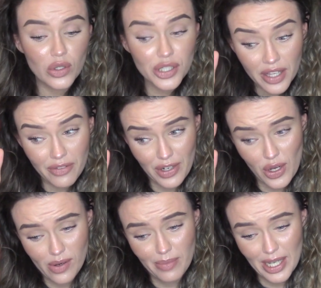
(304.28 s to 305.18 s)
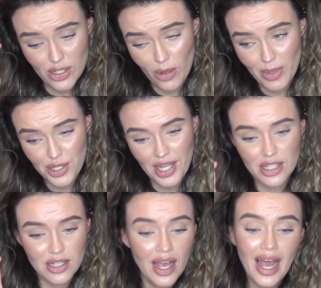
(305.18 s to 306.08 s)
watch the other video, it makes so much
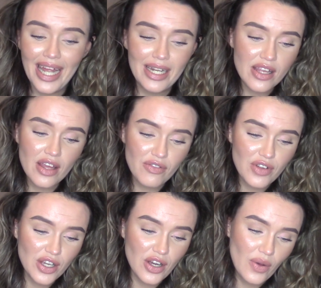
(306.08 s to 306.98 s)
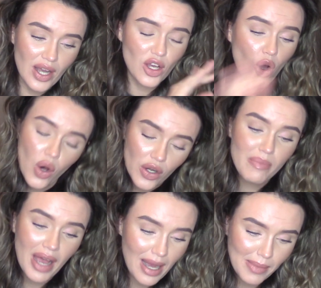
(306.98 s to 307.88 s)
sense. And in the other video, I go on
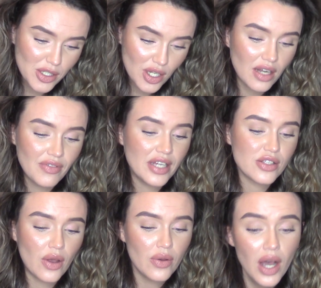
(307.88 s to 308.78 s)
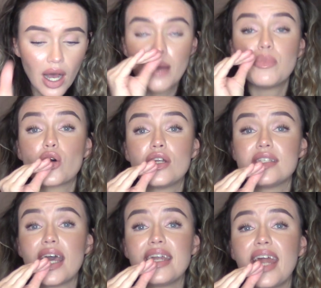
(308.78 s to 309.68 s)
about how much I love it, so I'm not going to
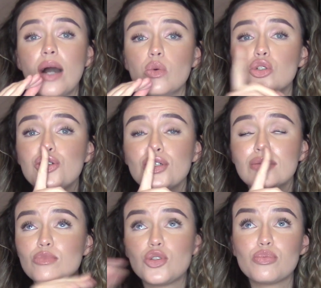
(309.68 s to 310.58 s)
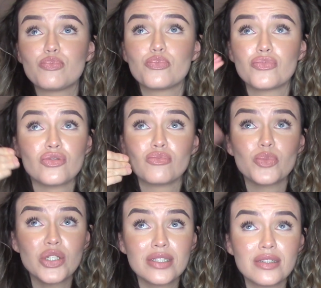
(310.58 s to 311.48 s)
say it now. Shh, shh.
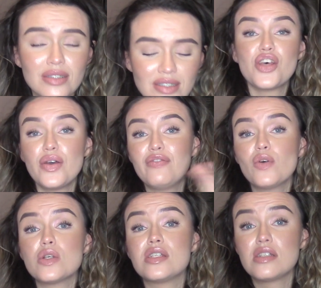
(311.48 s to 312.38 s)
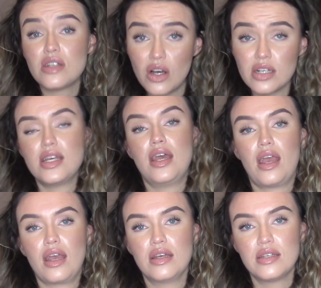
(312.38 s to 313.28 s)
So if you're
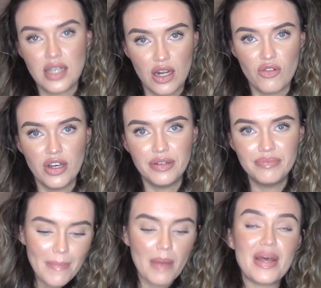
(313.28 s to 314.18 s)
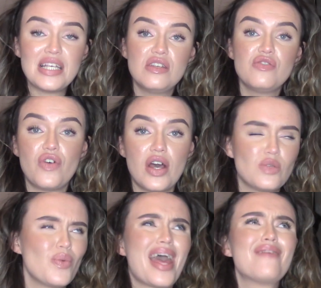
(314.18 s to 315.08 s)
starting Skinoren, my best
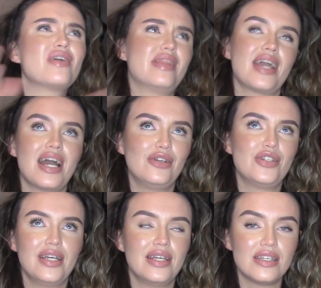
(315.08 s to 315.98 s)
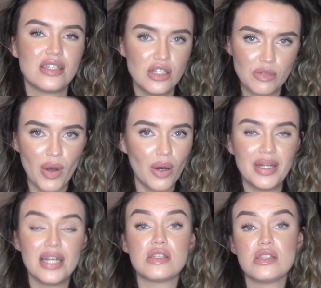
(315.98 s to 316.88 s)
advice with everything actually in this
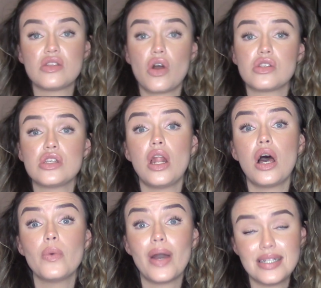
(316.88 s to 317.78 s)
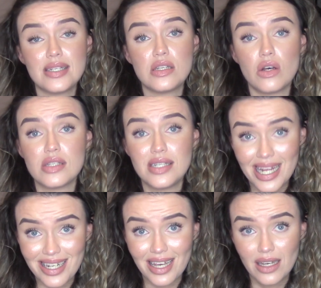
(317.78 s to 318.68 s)
department is to start slow and to start
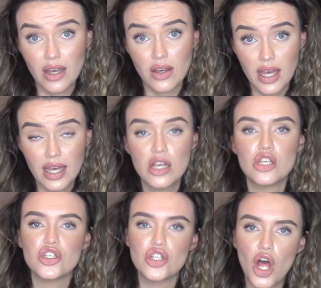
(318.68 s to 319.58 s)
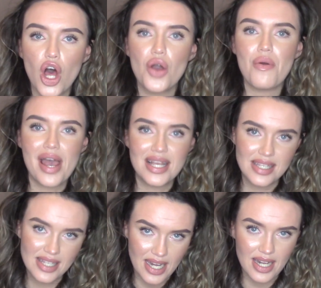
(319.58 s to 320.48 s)
steady, okay? Slow and
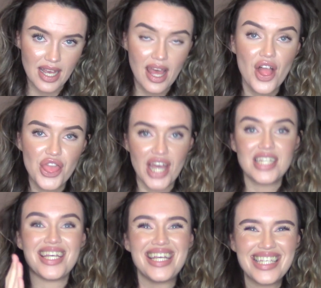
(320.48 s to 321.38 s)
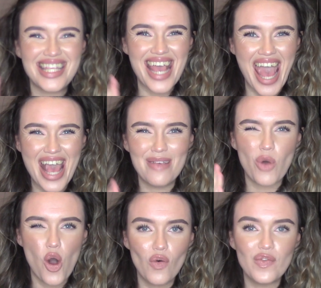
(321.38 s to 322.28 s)
steady. That is the aim
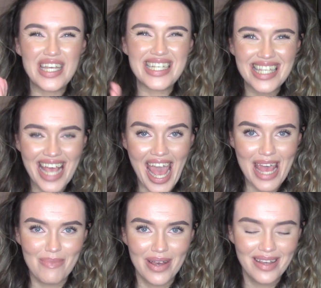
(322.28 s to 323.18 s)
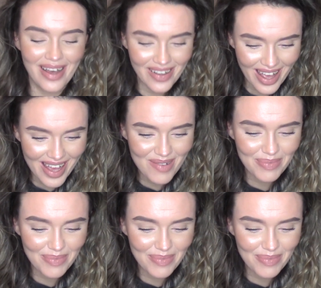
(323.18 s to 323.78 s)
of this game, okay?